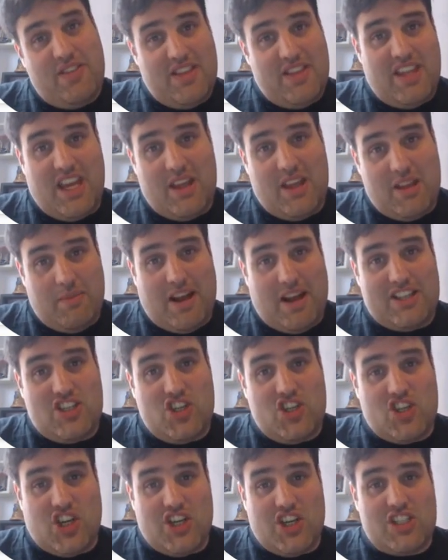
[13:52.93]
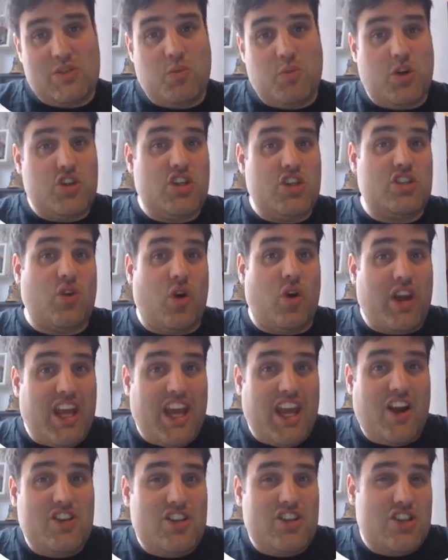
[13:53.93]
the messages, which is
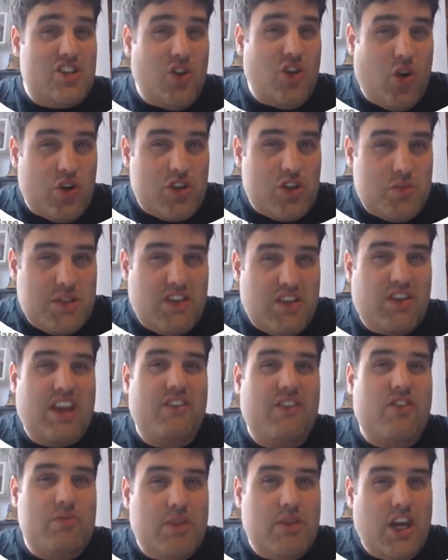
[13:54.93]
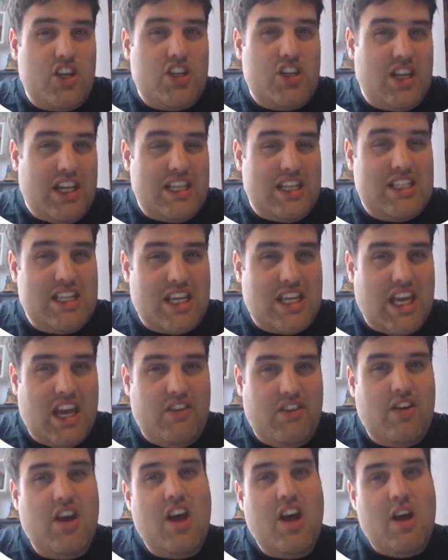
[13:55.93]
okay because there's no specific information it needs to
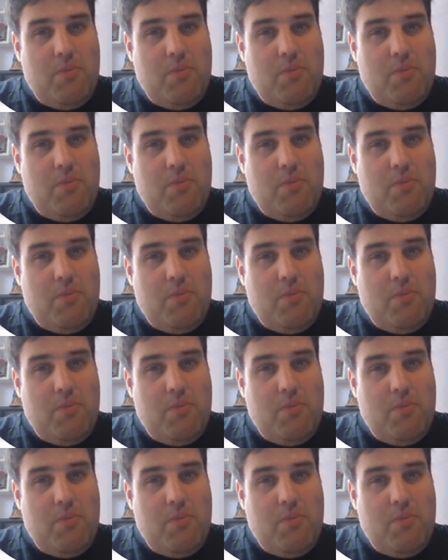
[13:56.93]
give,